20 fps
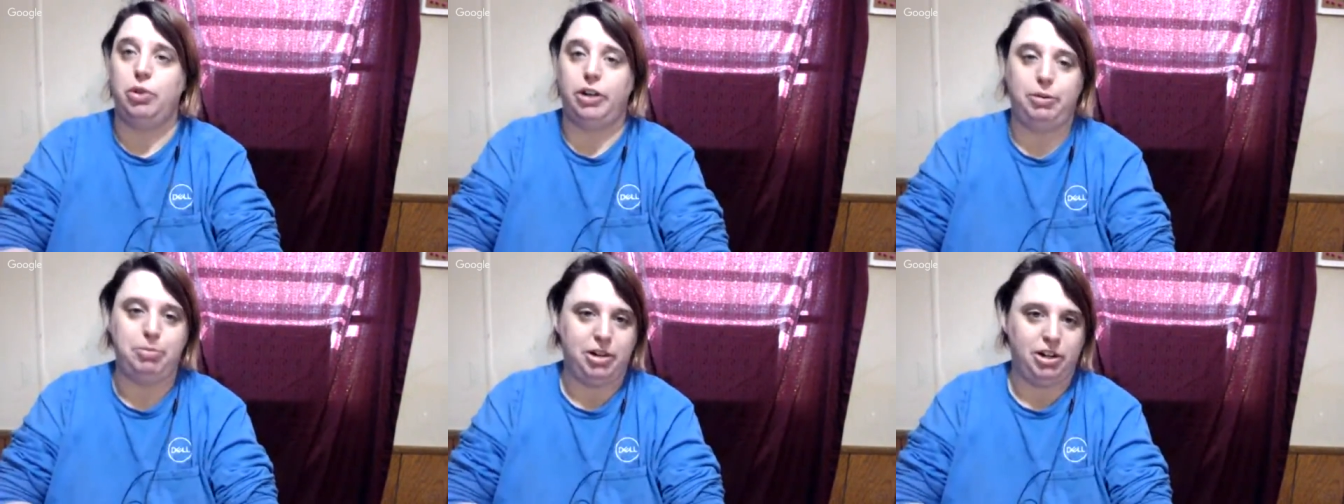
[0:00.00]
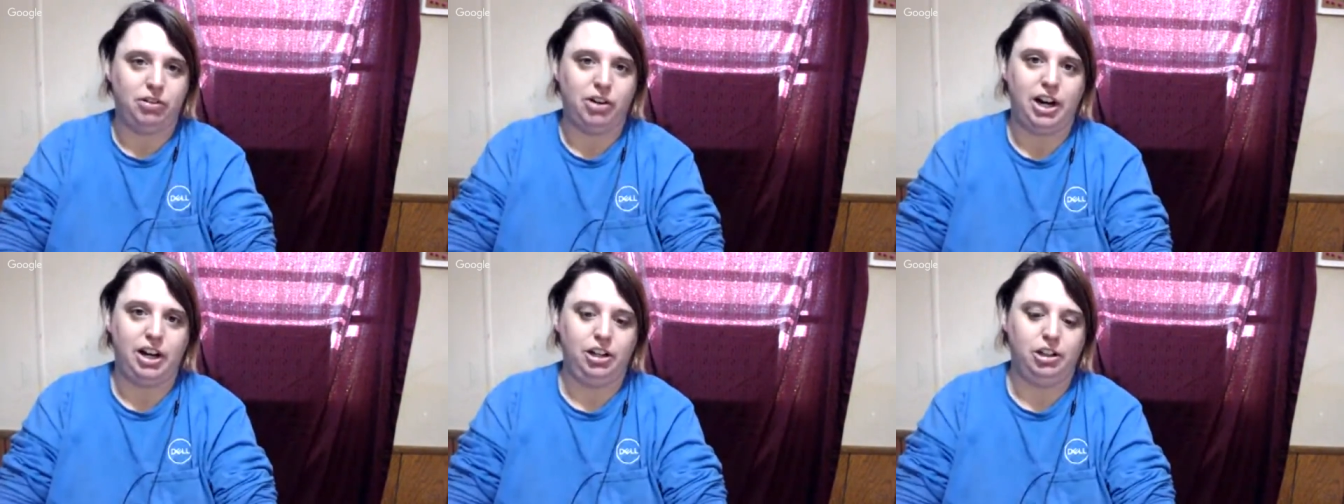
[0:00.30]

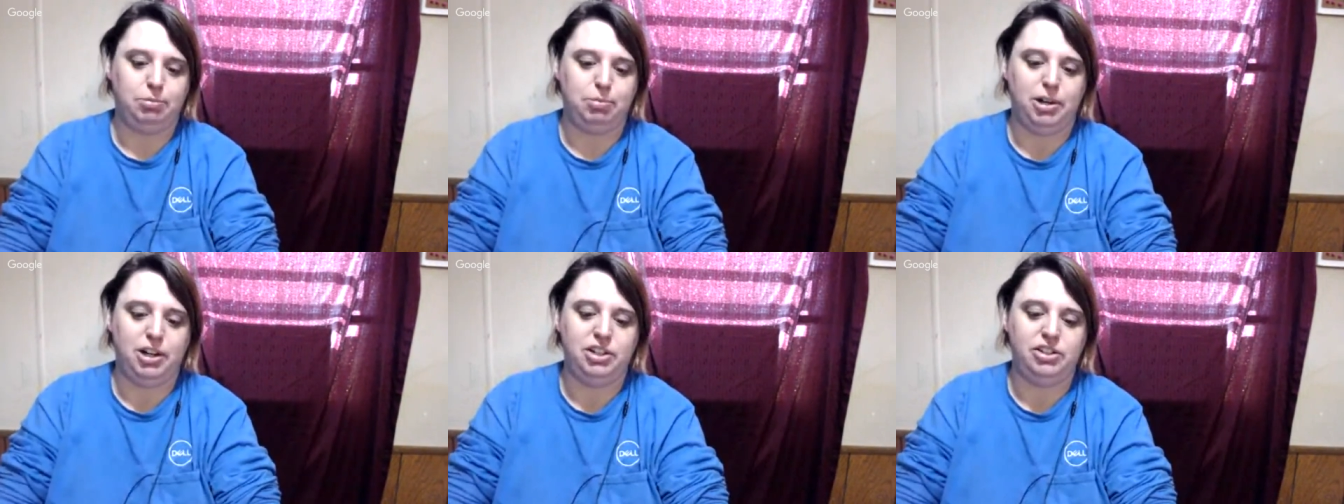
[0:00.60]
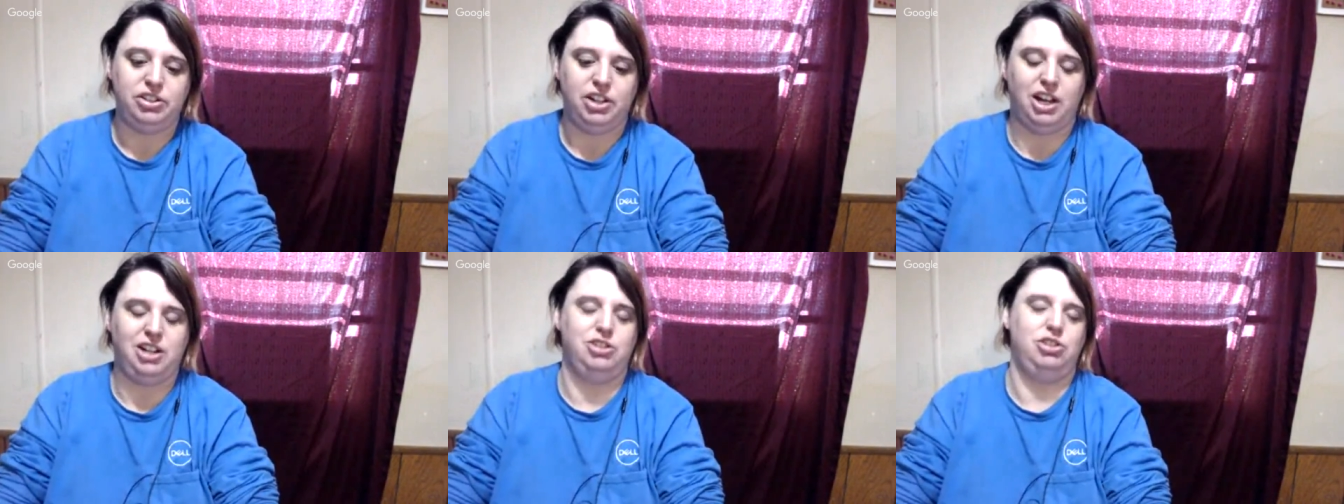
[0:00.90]
20-minute writing
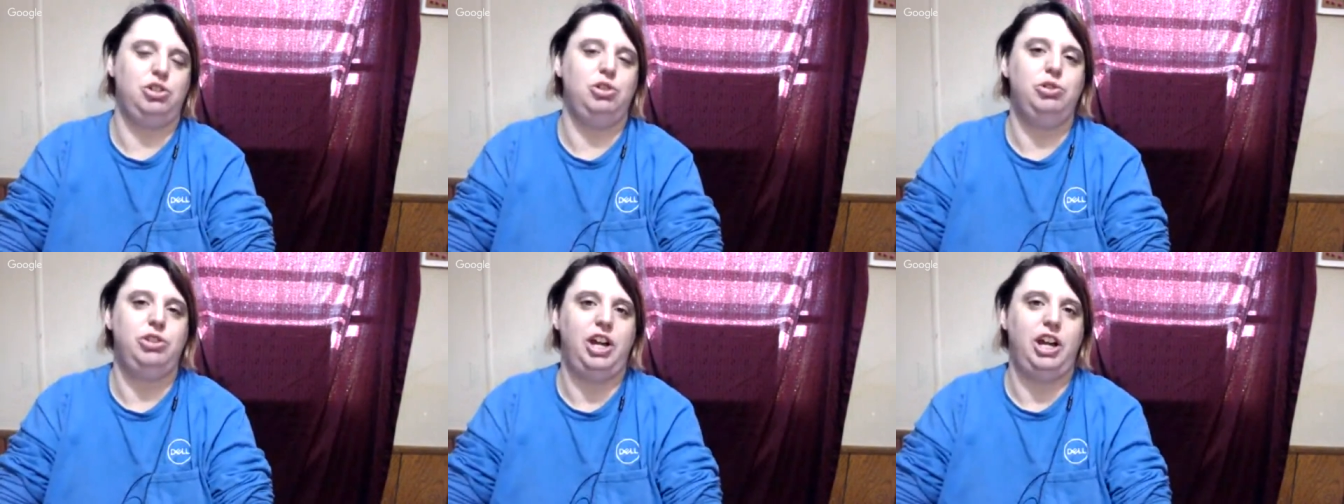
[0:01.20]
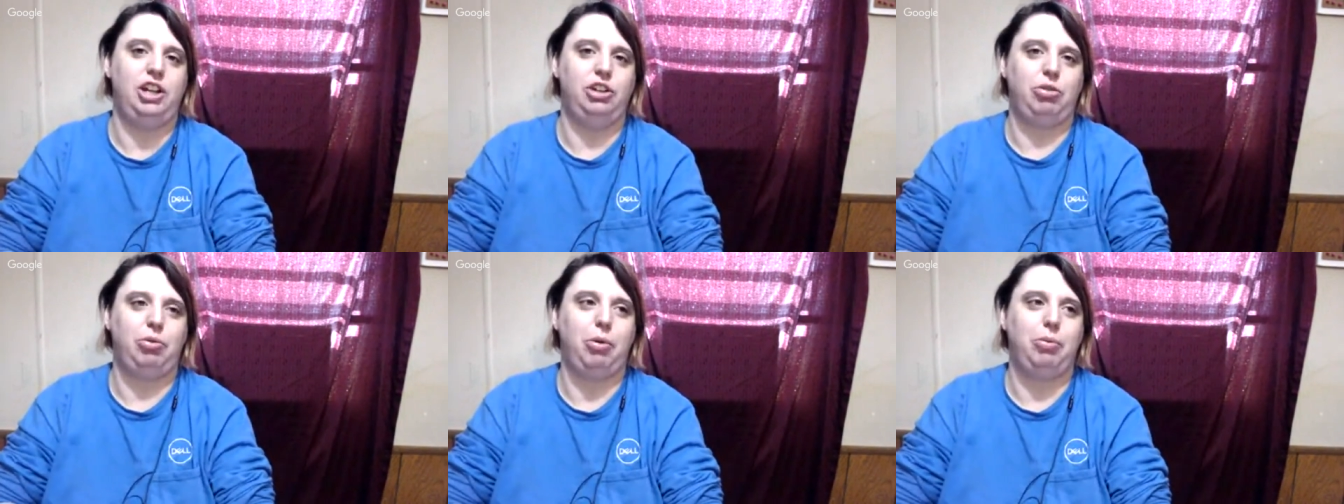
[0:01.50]
sprints and 2
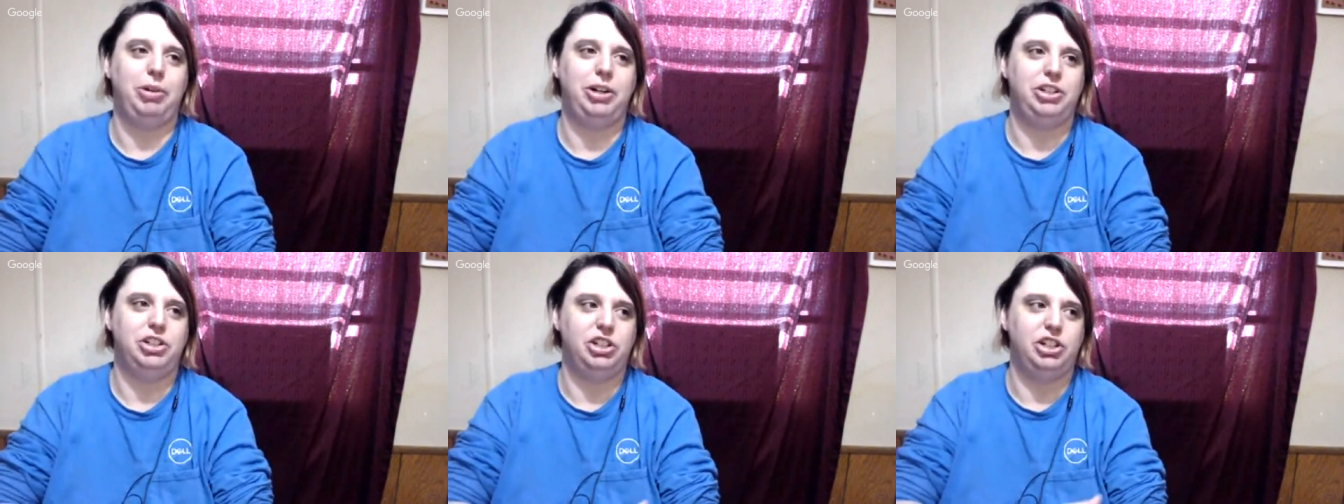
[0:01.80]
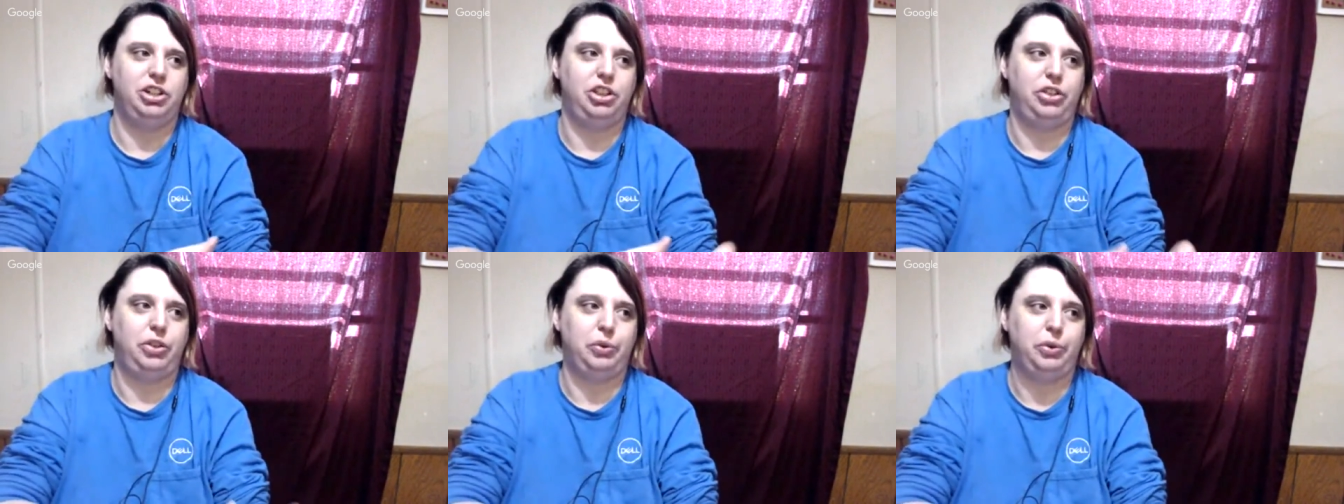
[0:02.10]
days where we
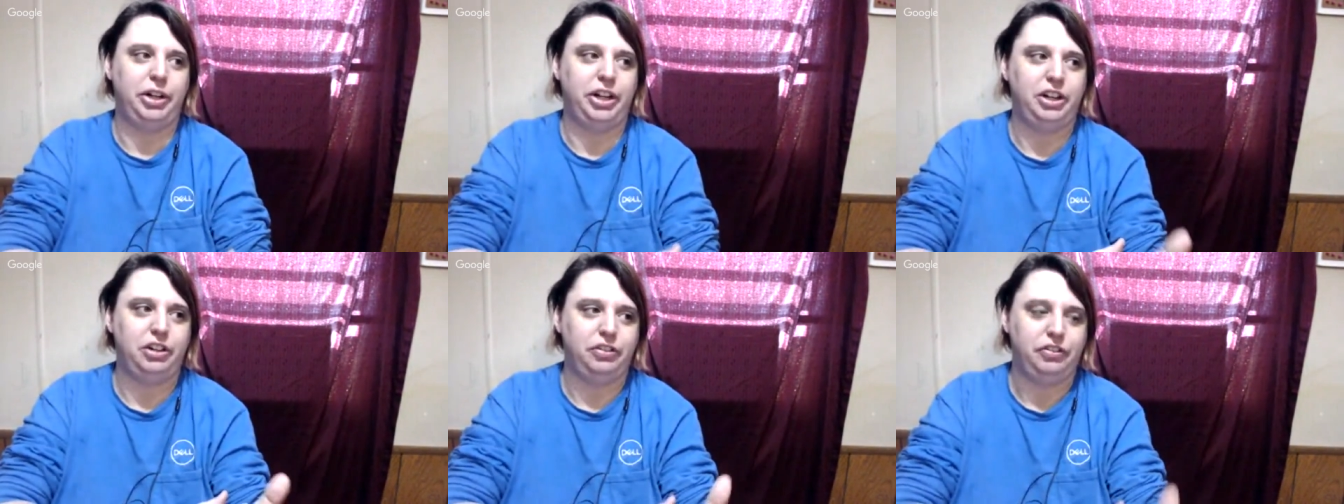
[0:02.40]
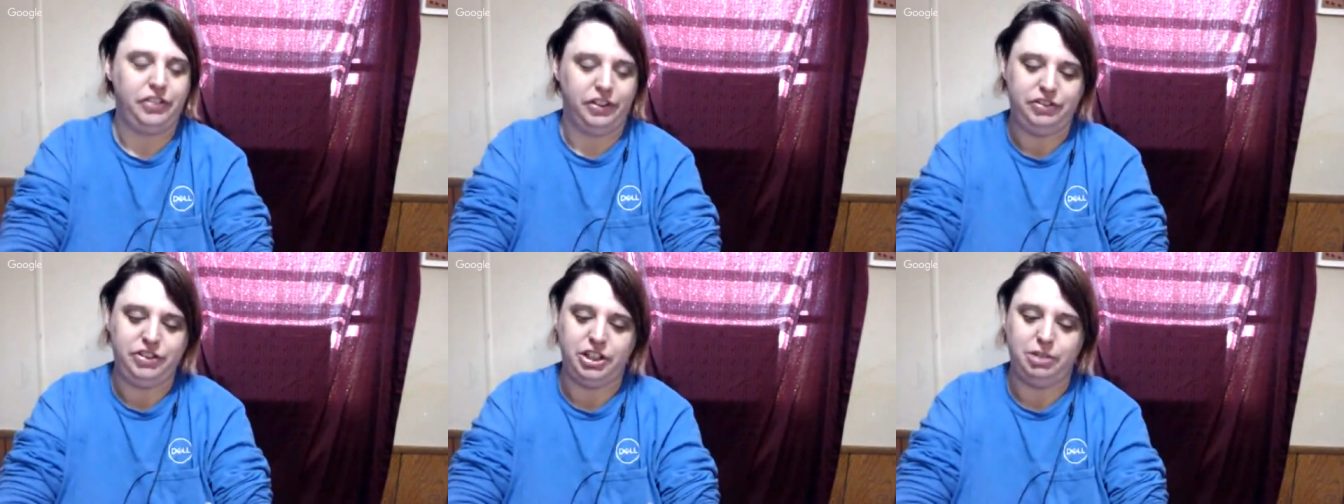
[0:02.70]
did
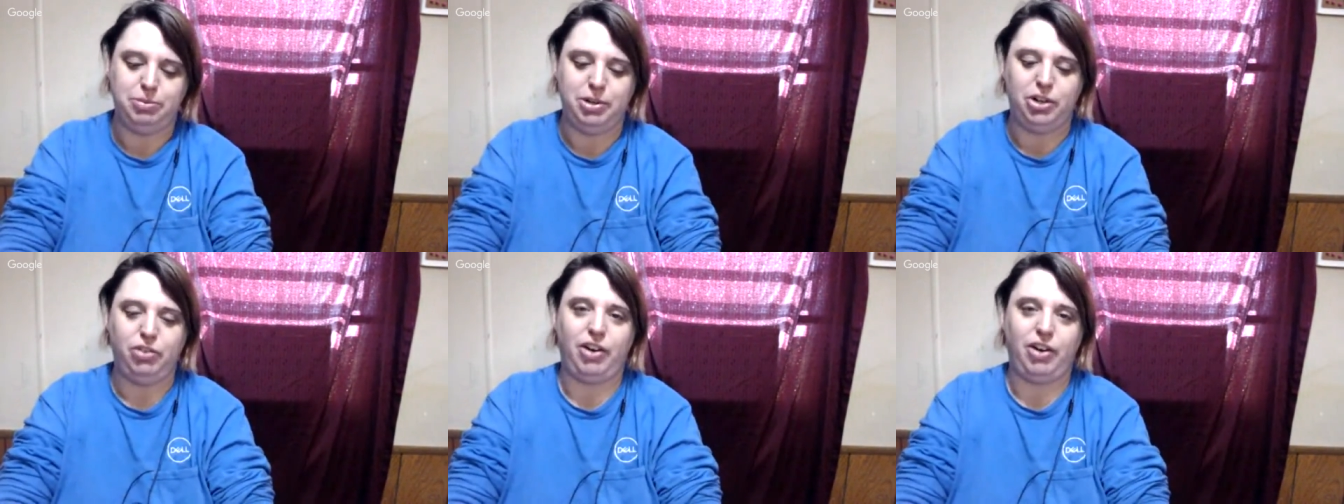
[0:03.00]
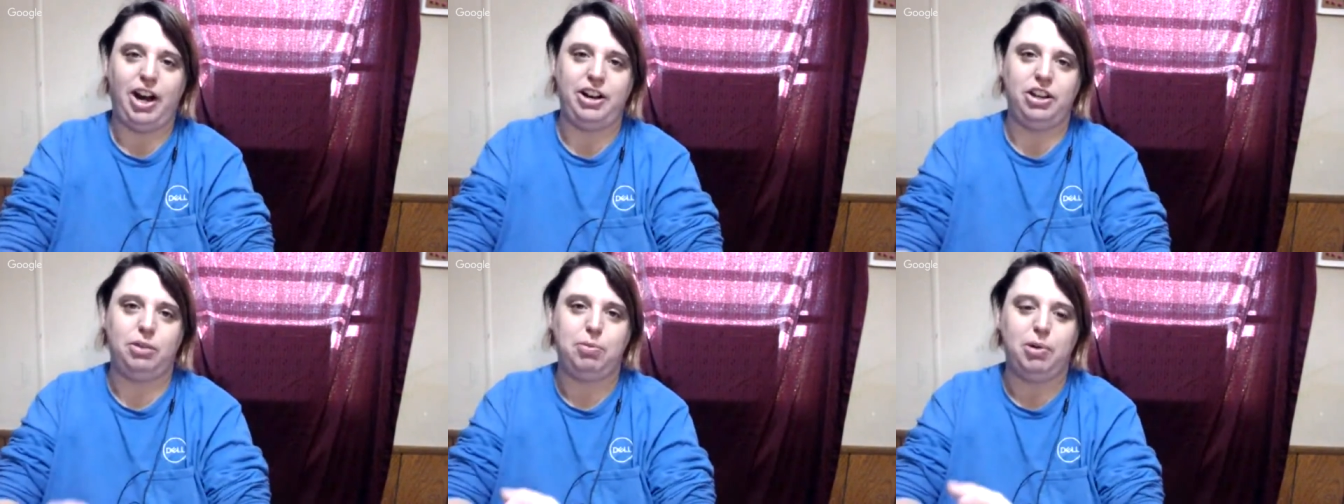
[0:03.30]
3
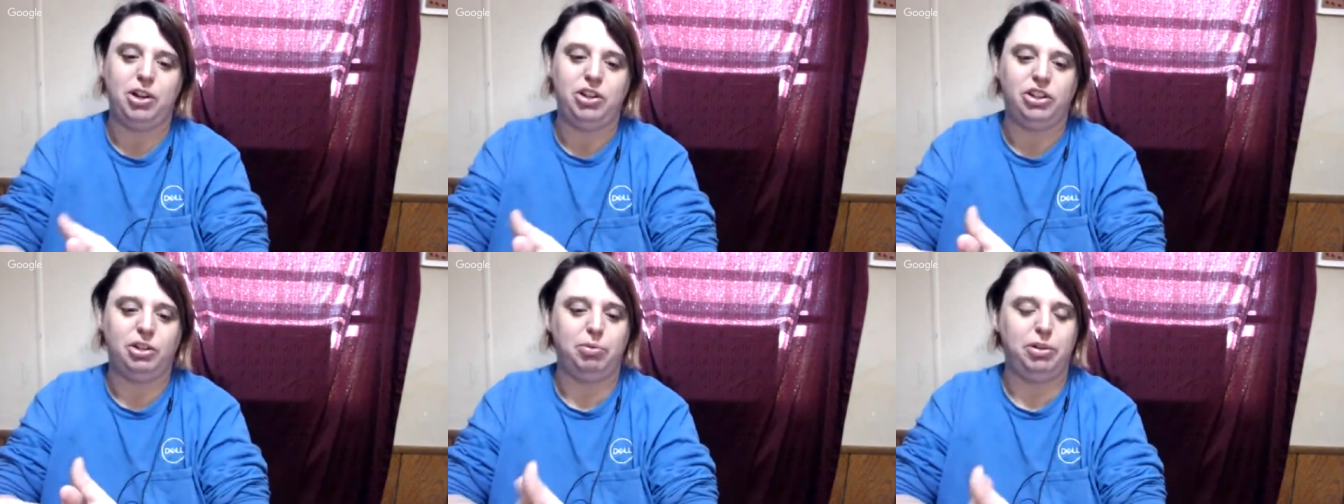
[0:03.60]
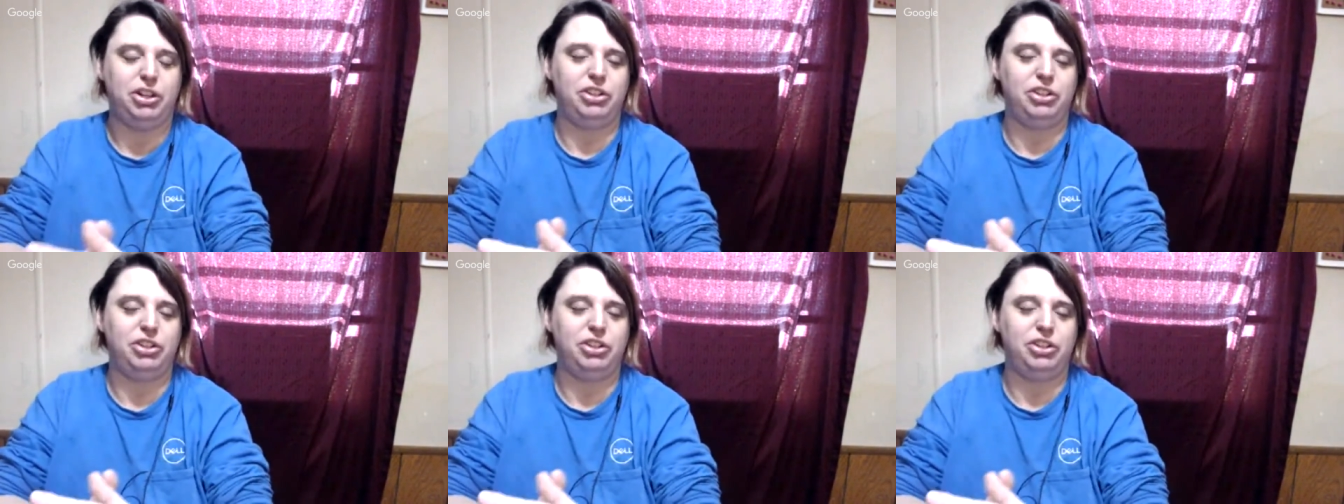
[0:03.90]
15-minute writing sprints,